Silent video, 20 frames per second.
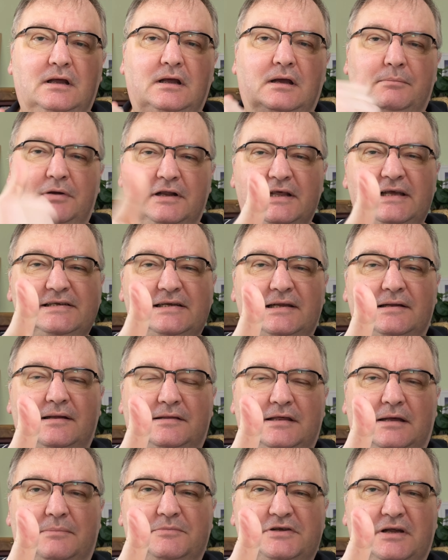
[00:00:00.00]
Please hit the
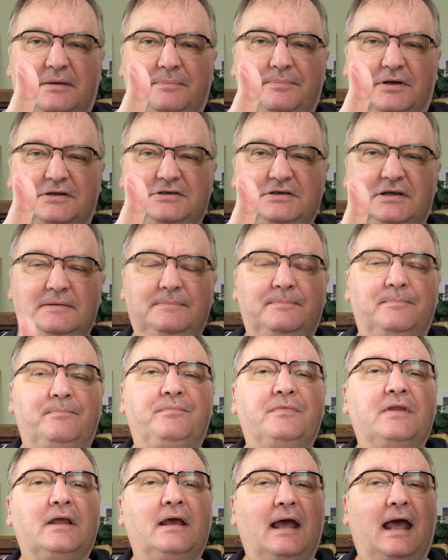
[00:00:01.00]
thumbs up button.
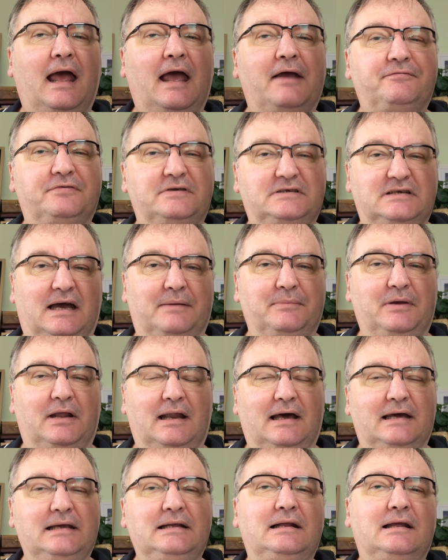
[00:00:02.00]
Every time you
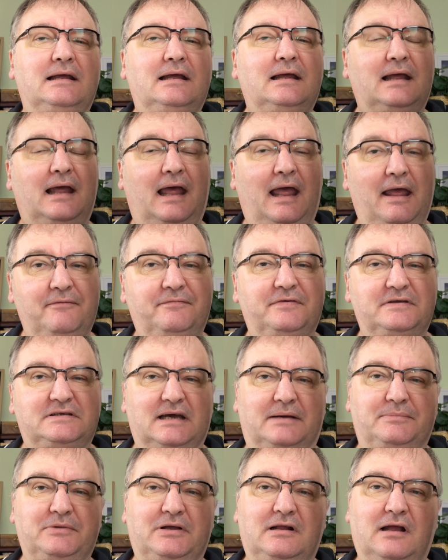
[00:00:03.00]
like, every
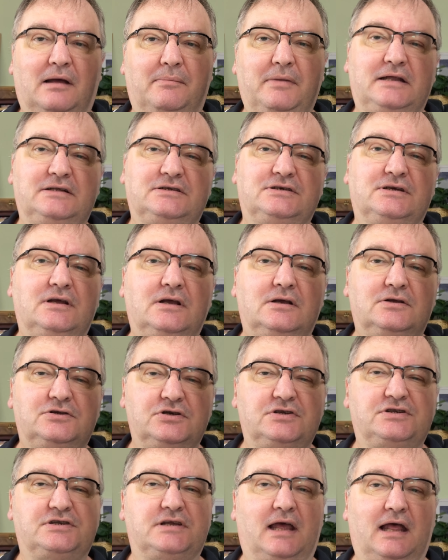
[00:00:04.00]
time you comment,
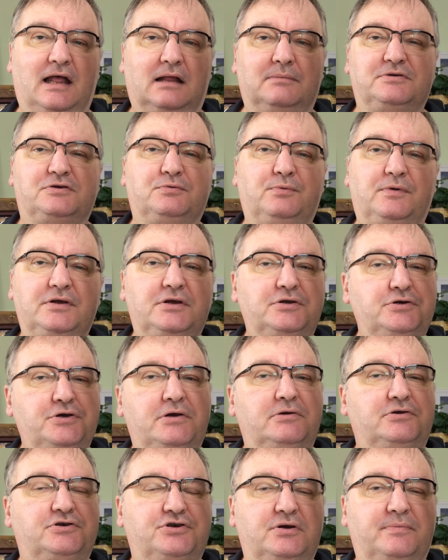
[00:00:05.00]
just helps with the
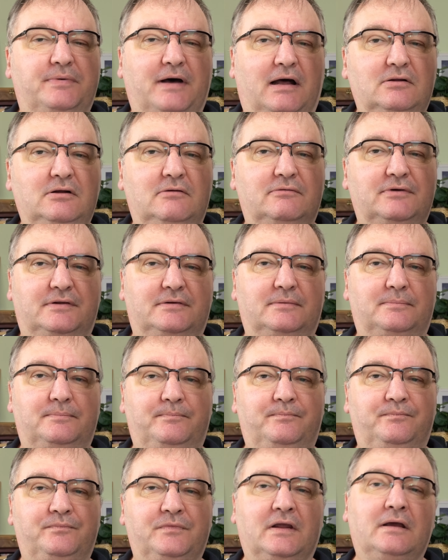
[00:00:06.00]
YouTube algorithm.
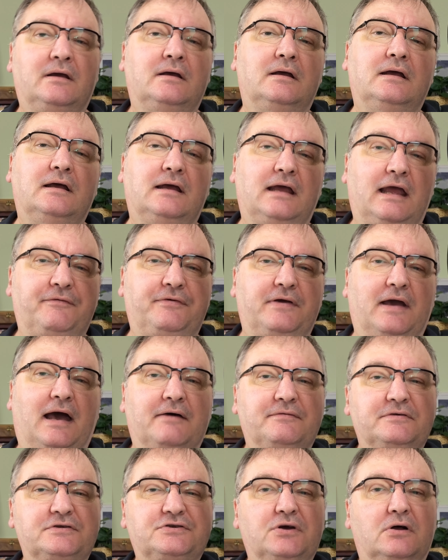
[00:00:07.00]
If you
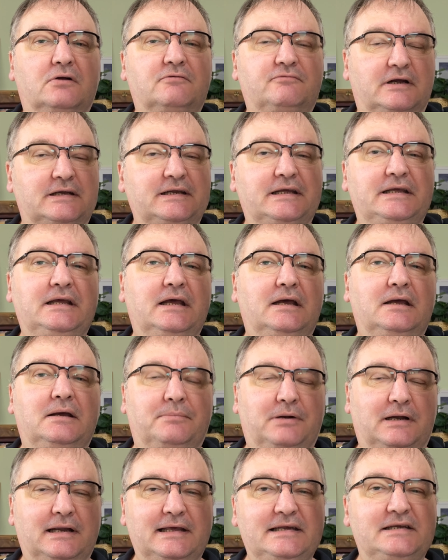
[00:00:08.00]
haven't already,
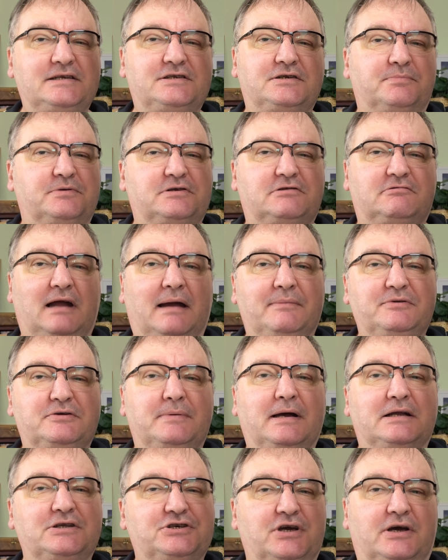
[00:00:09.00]
please subscribe to
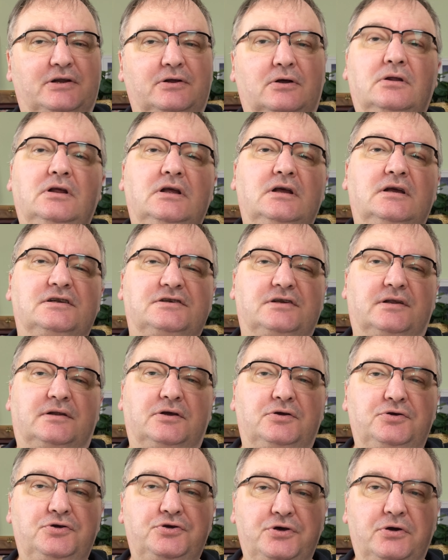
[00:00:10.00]
my channel so
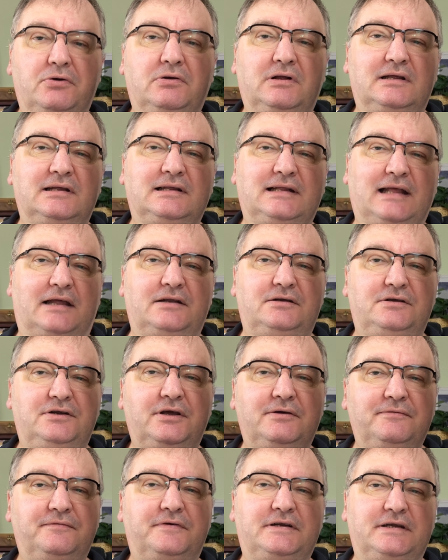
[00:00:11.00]
that you can get
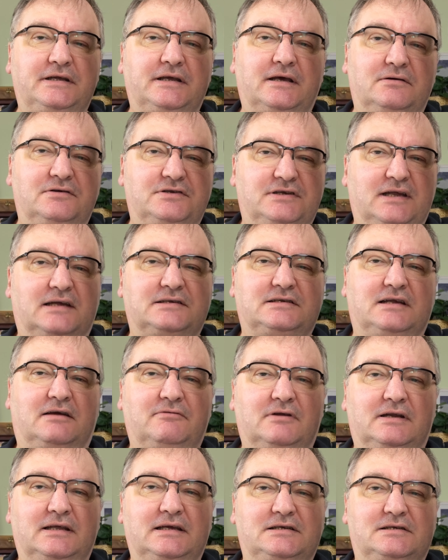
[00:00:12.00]
new videos as I
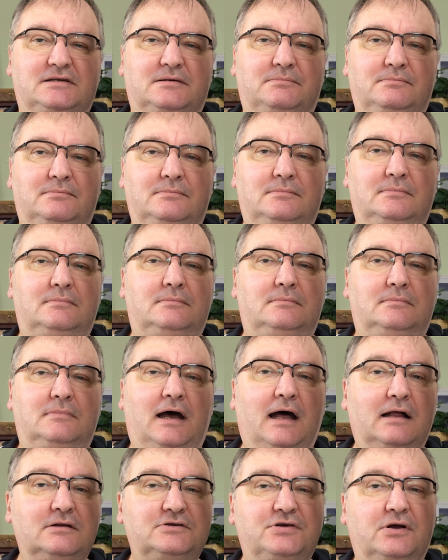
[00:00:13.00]
release them.
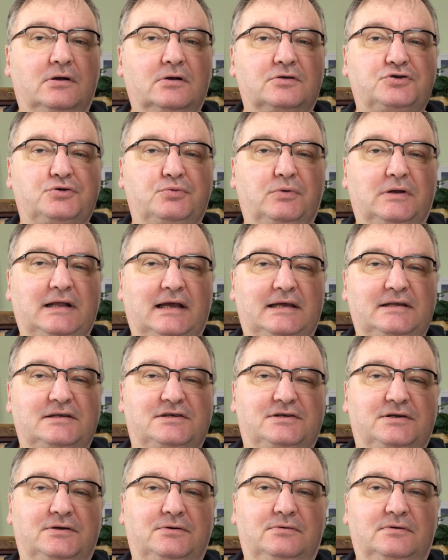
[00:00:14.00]
I'll talk to you again
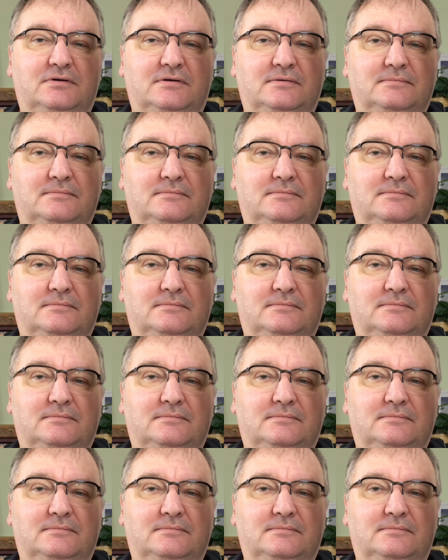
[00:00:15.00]
soon.